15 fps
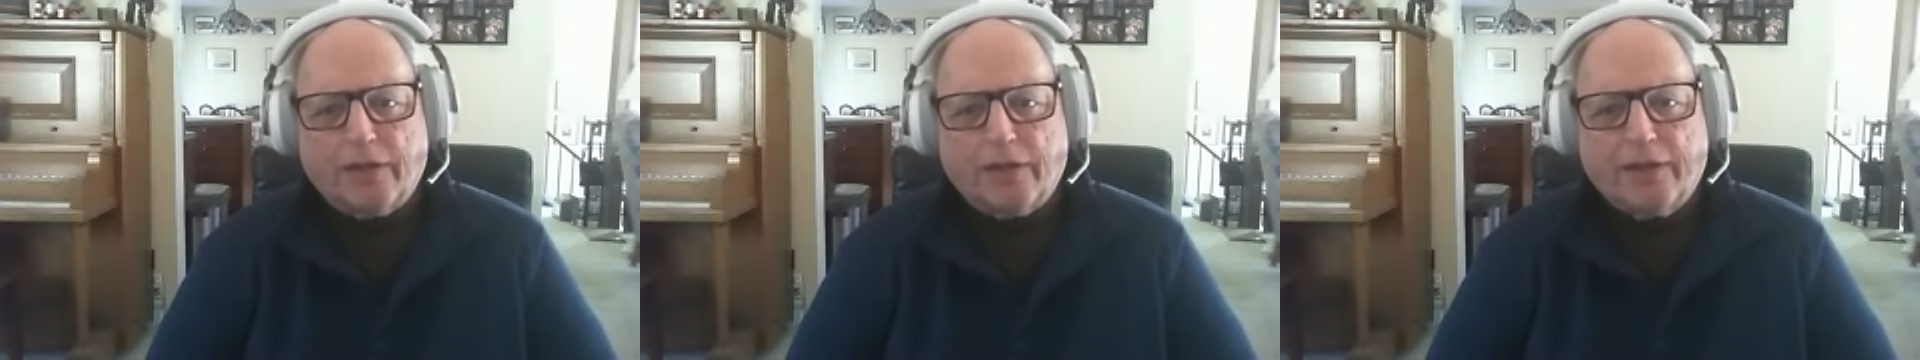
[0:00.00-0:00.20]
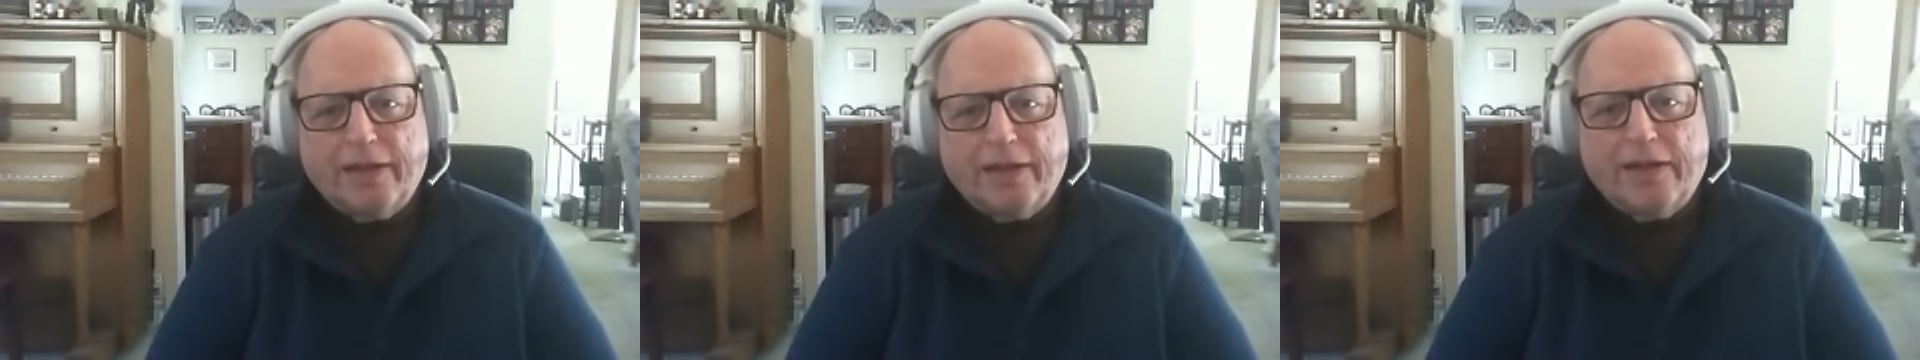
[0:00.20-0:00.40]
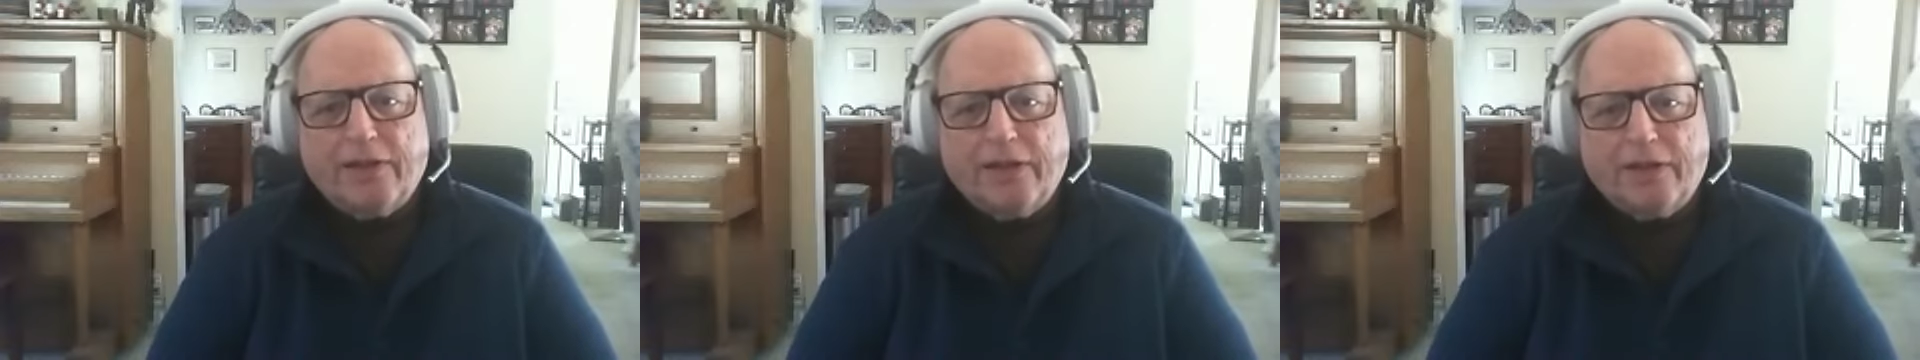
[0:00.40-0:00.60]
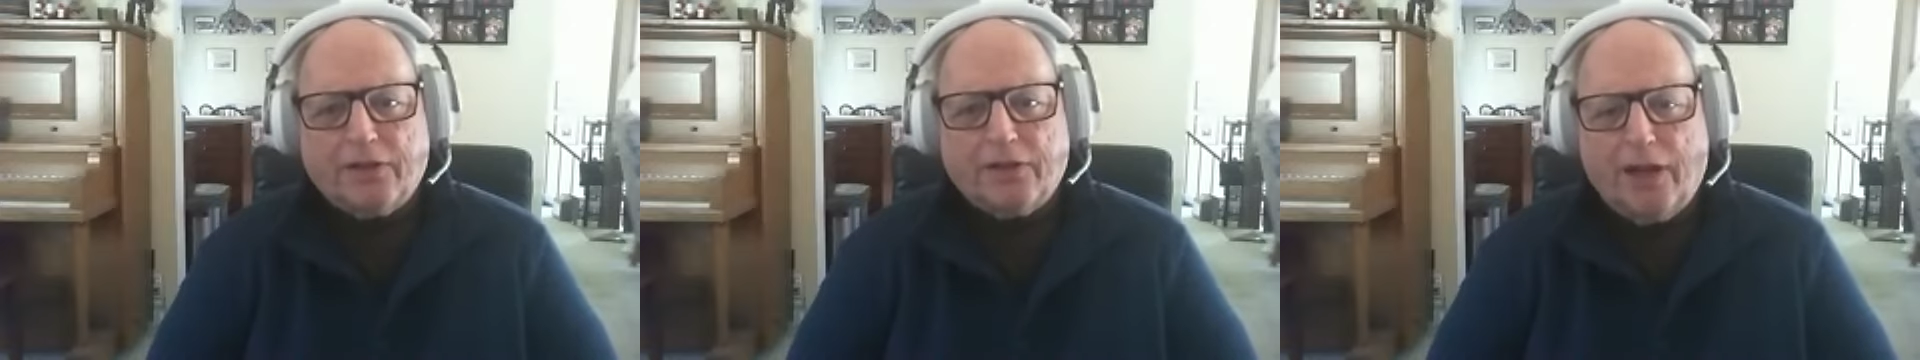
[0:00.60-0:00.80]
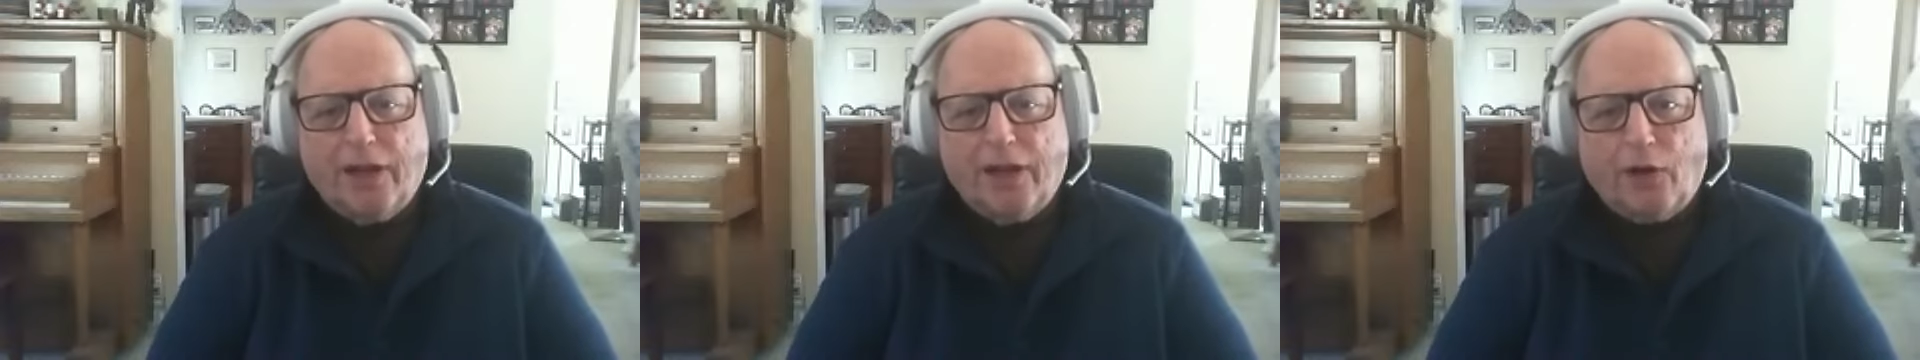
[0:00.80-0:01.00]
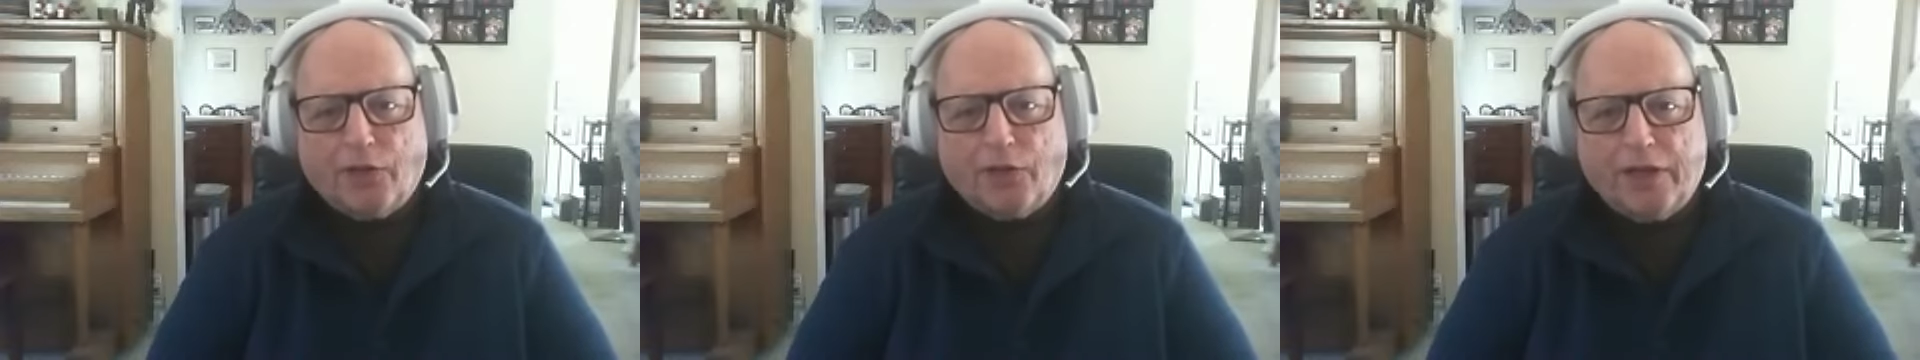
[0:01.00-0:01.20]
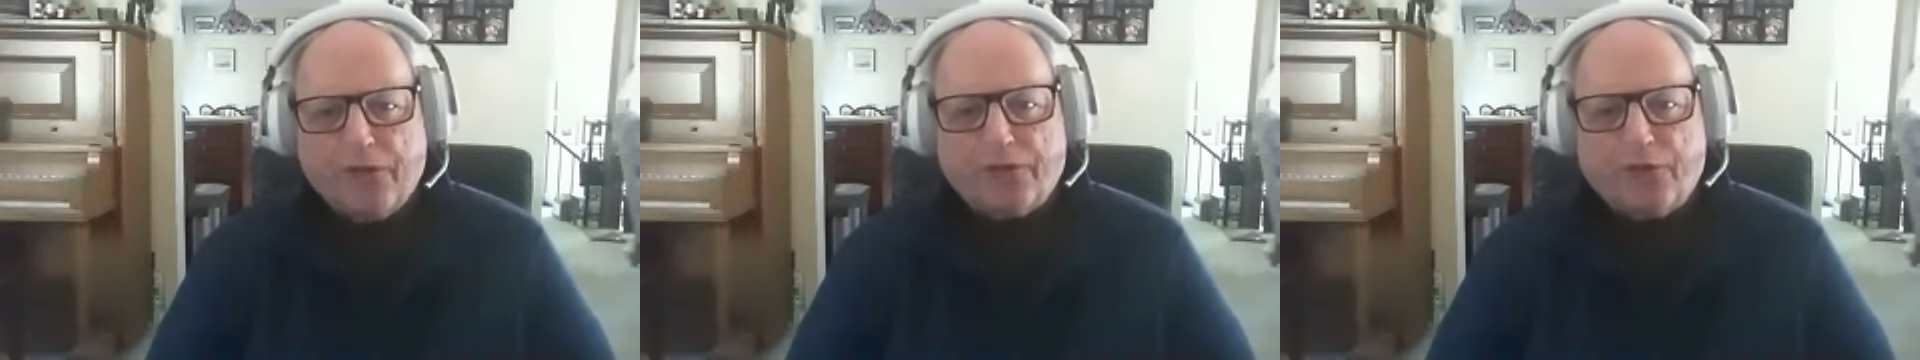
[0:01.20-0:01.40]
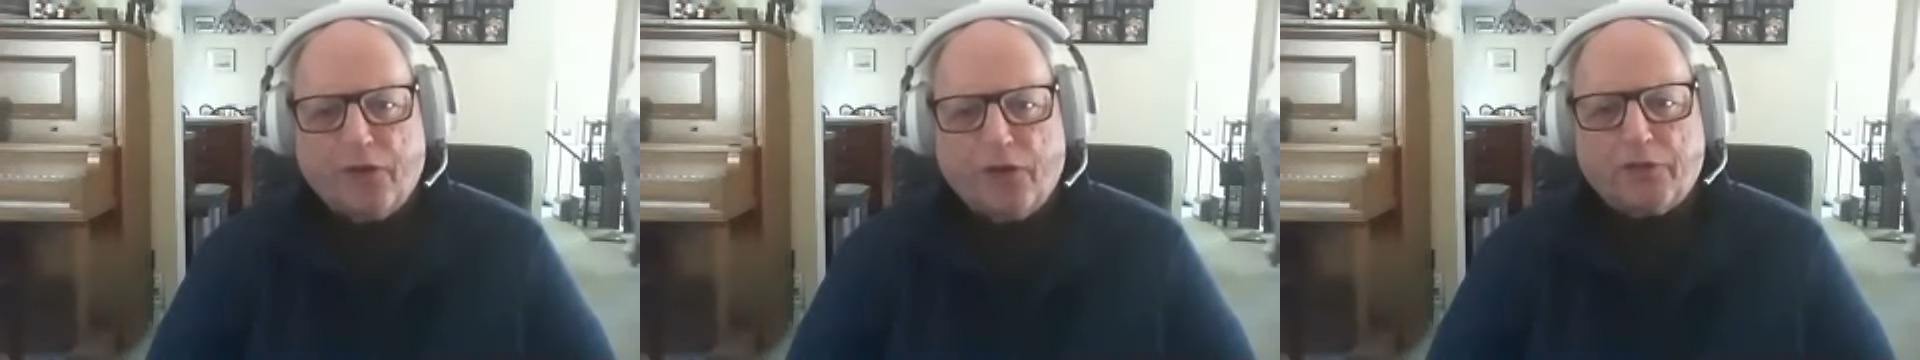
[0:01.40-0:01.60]
easy to tell the
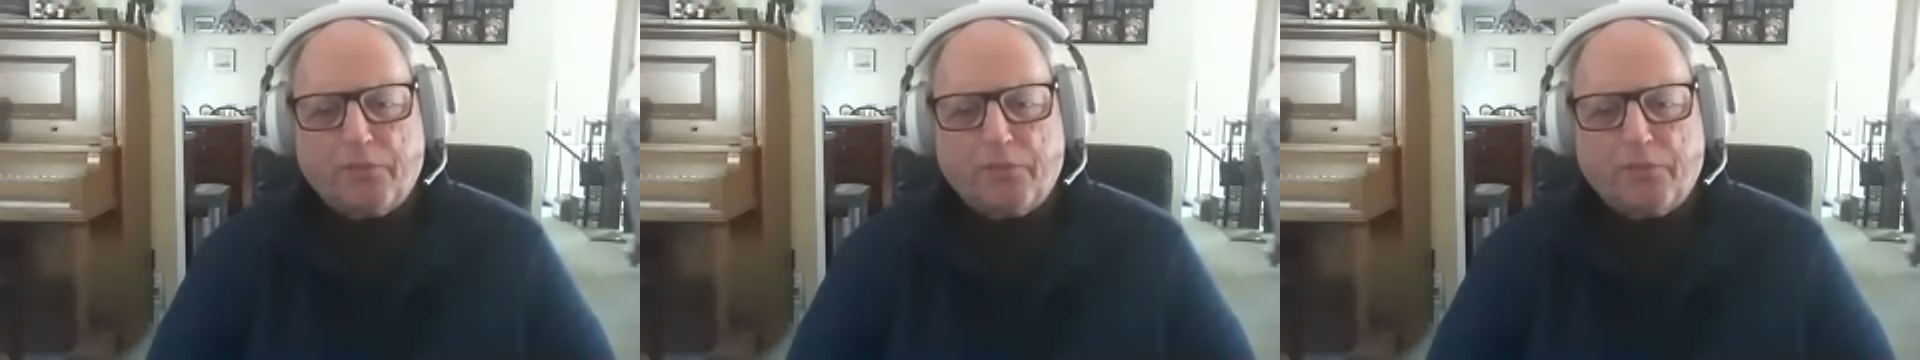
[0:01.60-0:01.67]
difference